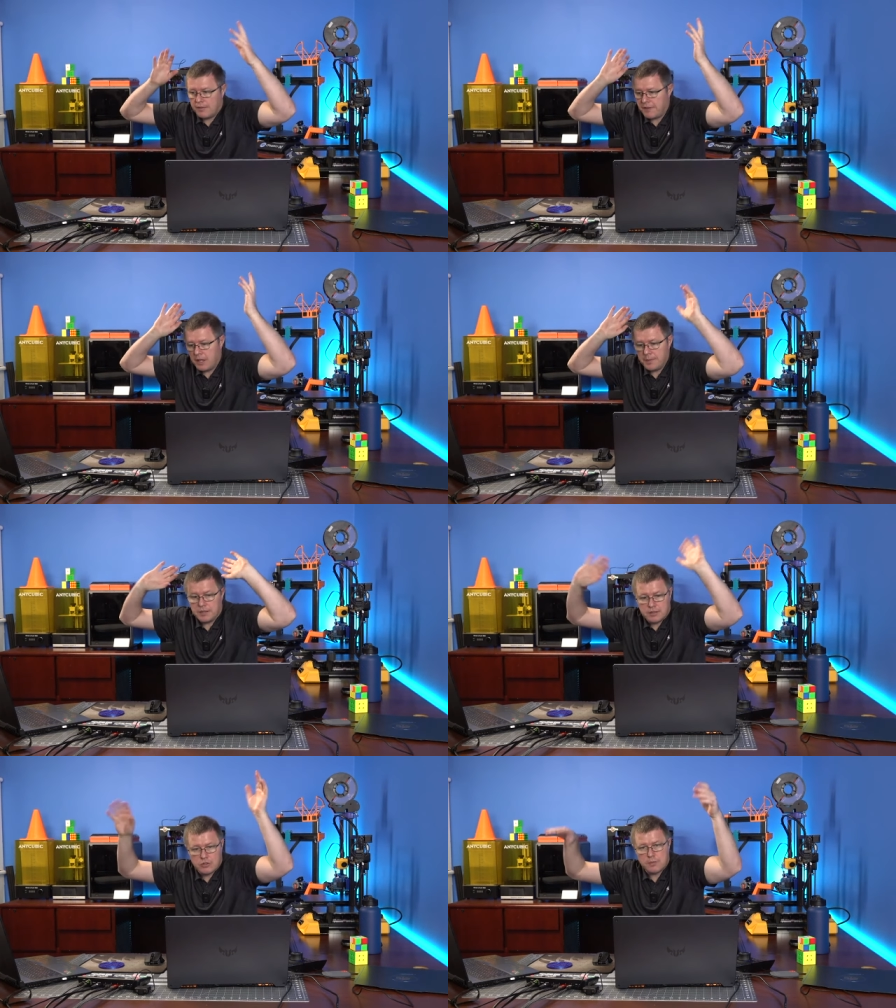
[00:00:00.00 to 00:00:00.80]
Follow me on
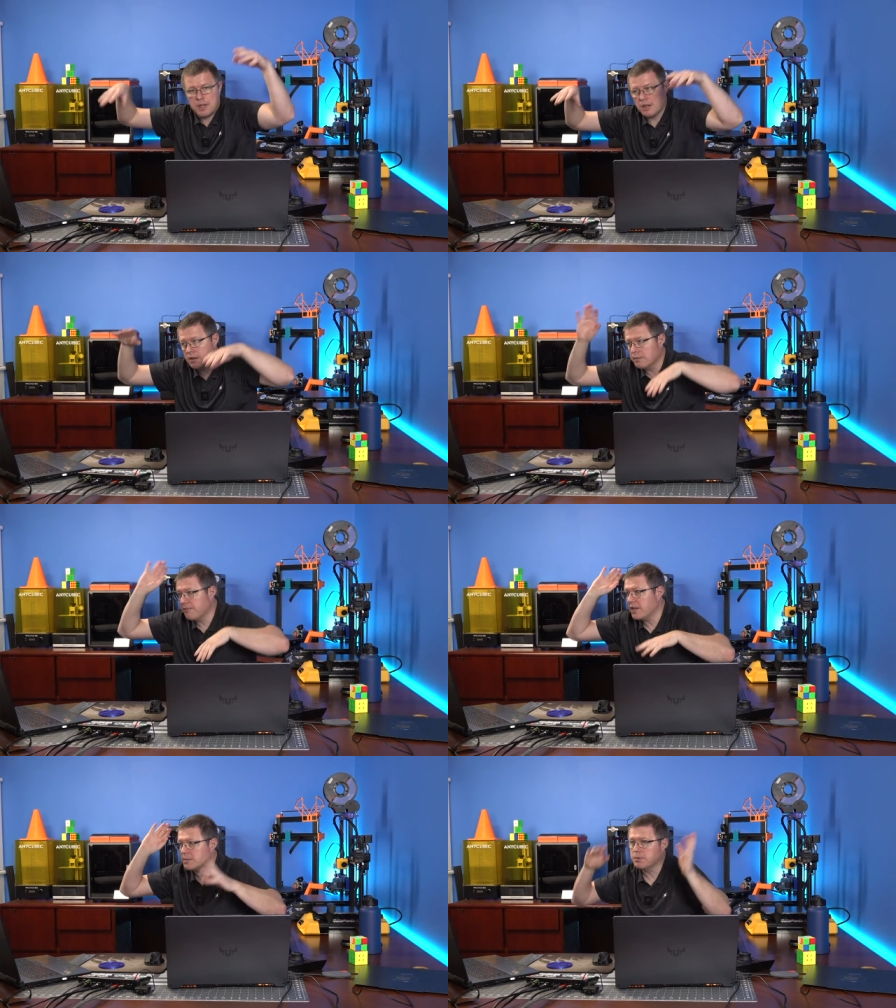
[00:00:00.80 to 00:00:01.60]
social media
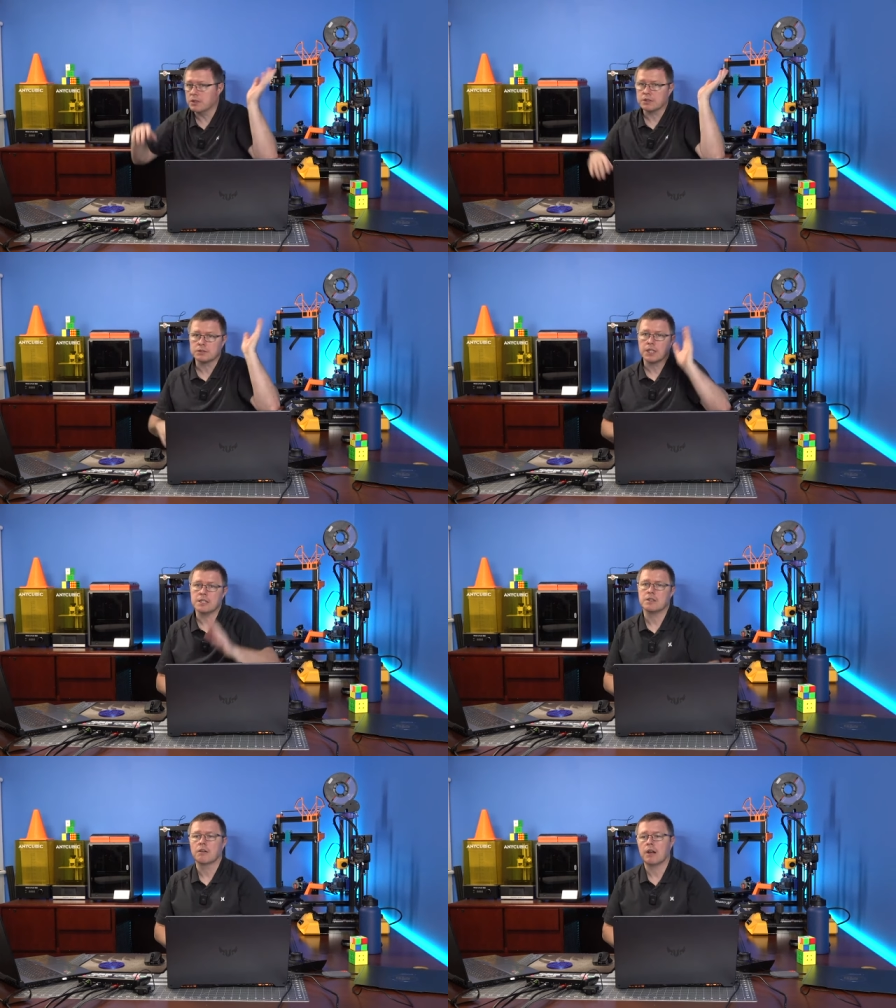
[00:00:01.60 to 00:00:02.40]
Facebook,
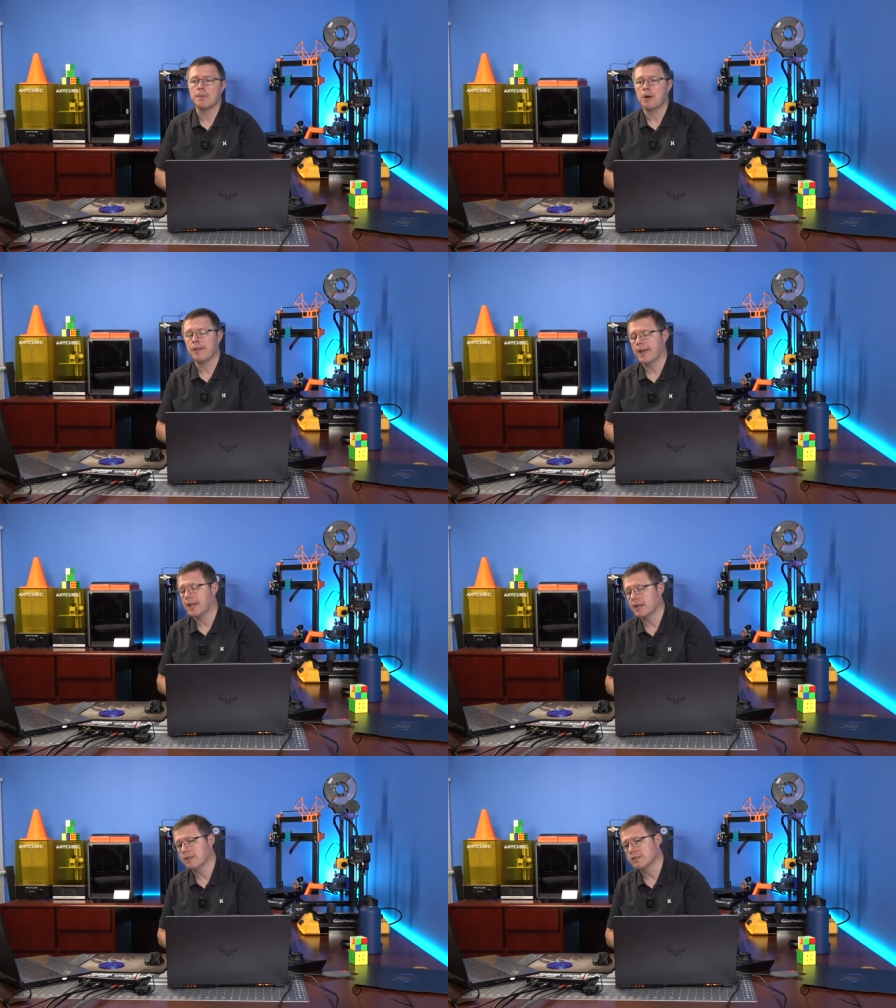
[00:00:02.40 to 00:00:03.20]
Instagram, all that
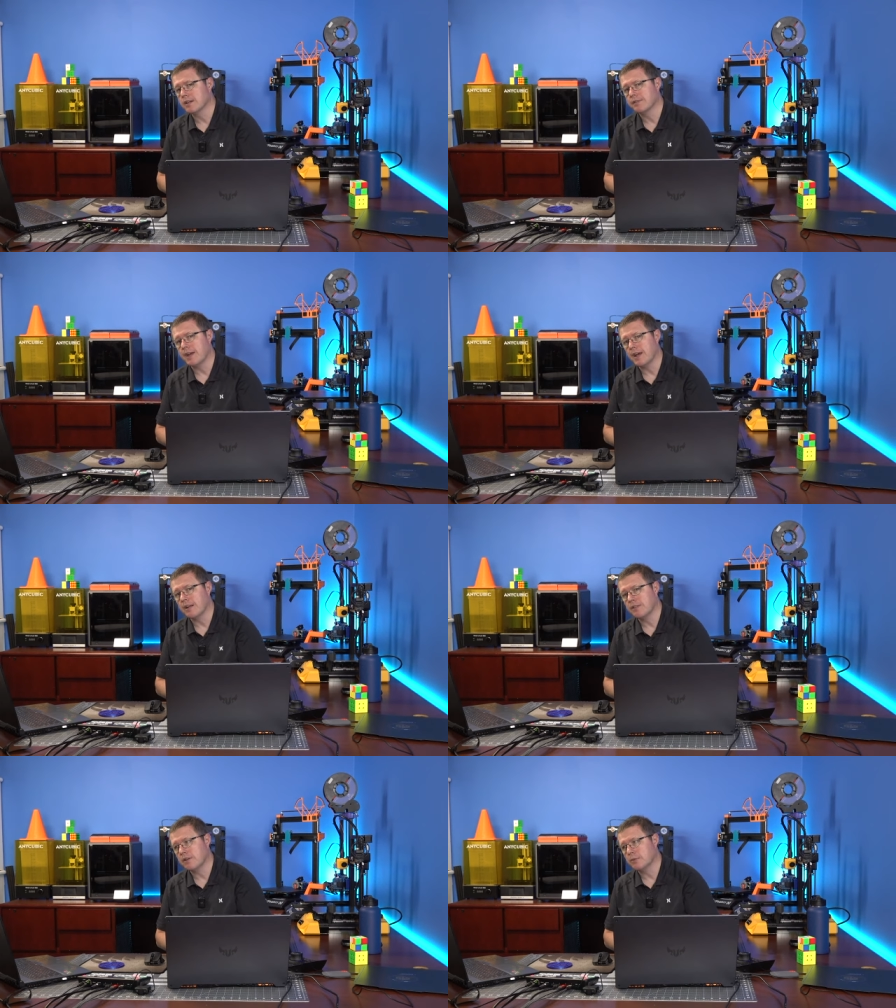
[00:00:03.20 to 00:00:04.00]
kind of stuff at
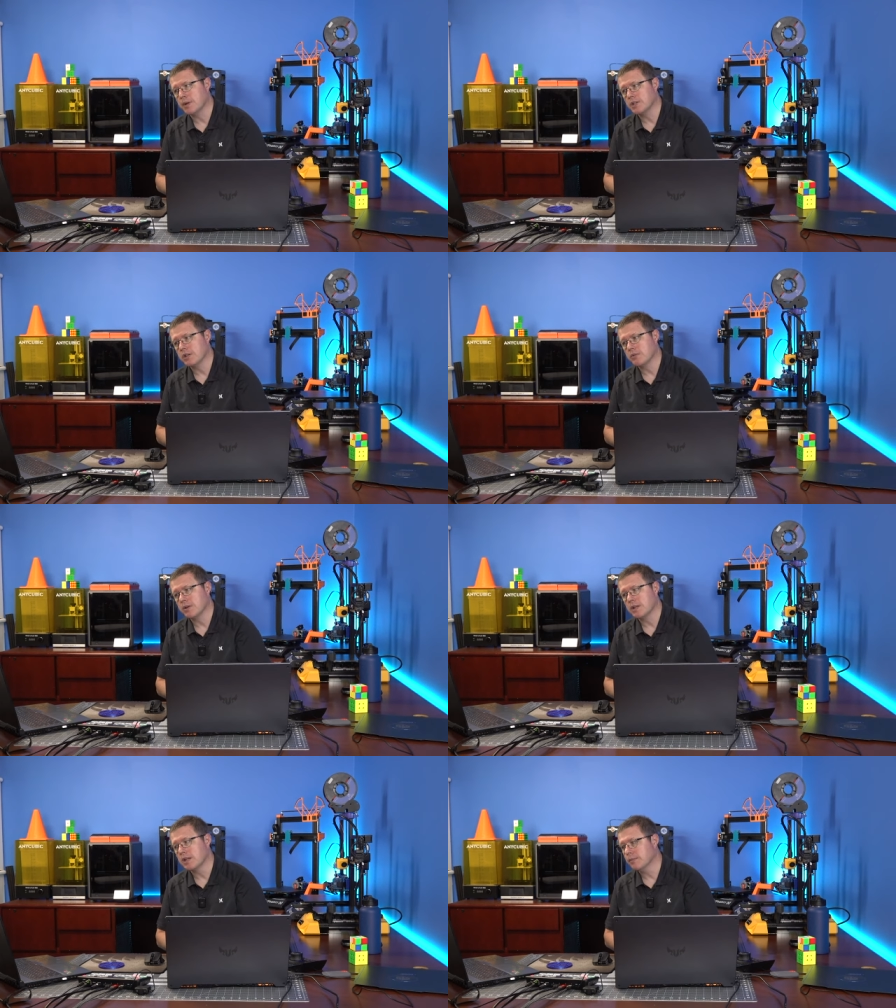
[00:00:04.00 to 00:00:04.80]
Ethereal Project
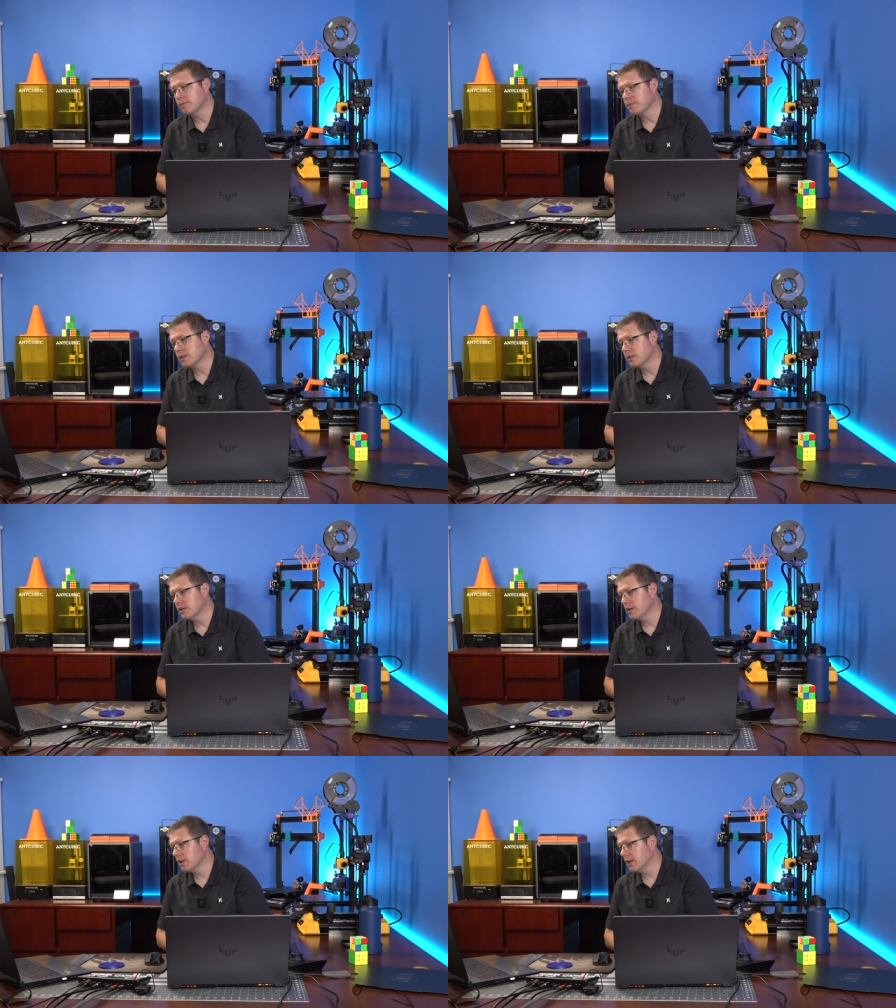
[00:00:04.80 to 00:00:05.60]
3D.
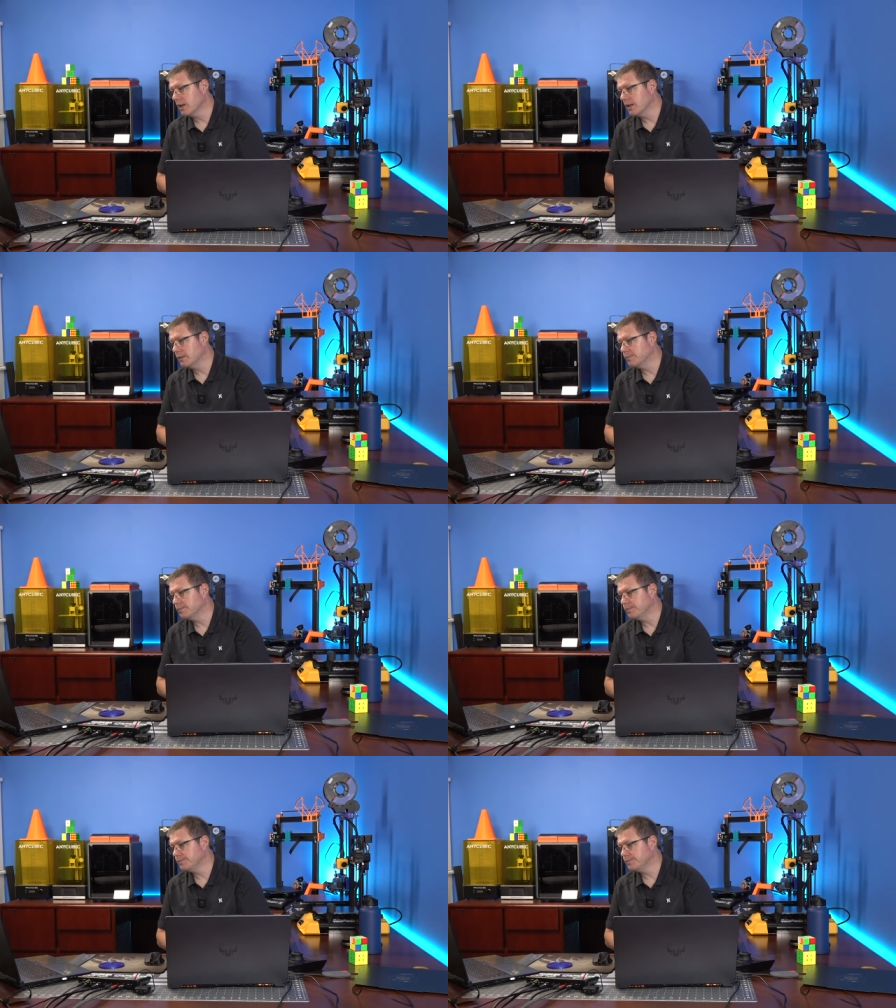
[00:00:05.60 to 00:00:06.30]
Um,